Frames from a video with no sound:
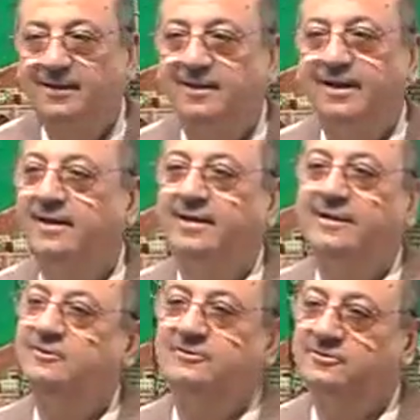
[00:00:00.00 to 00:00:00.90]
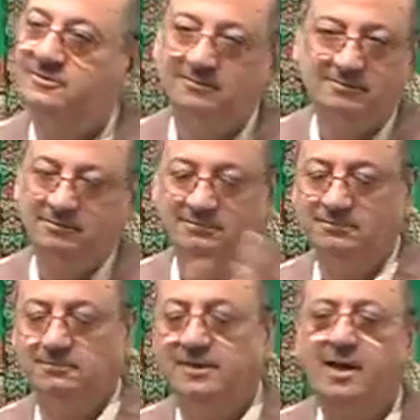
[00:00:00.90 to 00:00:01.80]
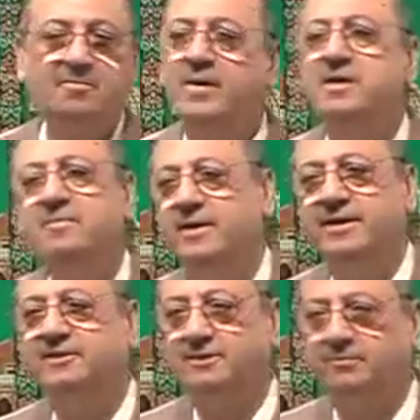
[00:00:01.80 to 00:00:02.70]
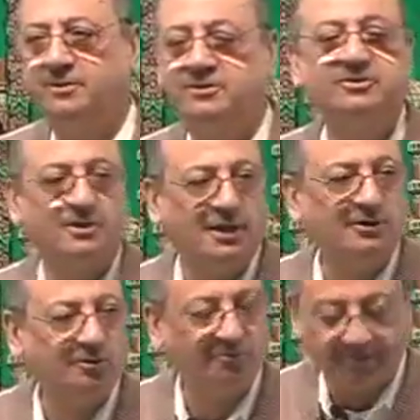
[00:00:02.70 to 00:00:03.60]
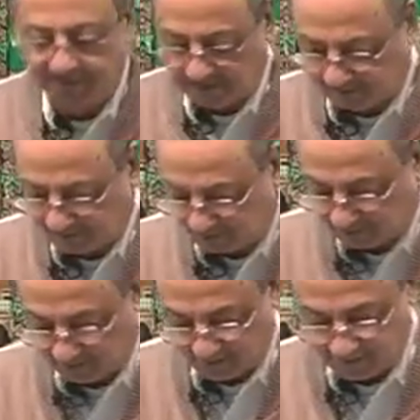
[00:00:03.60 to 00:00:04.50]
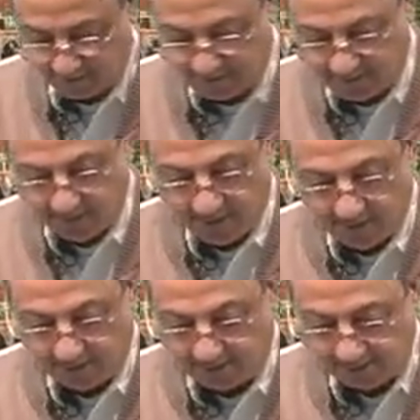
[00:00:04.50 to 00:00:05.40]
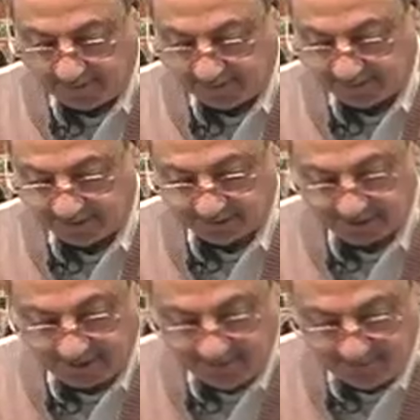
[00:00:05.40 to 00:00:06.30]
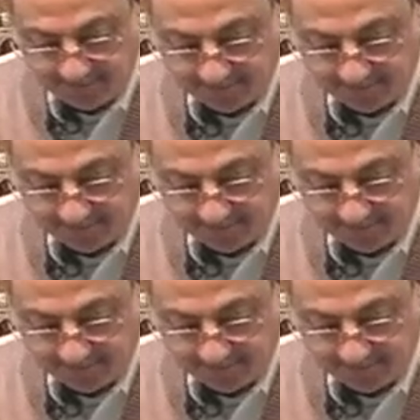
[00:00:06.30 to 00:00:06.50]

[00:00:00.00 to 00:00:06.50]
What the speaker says: And there are many, many examples. Inshallah, you'll find them in the Quran. Okay, brother, this is done.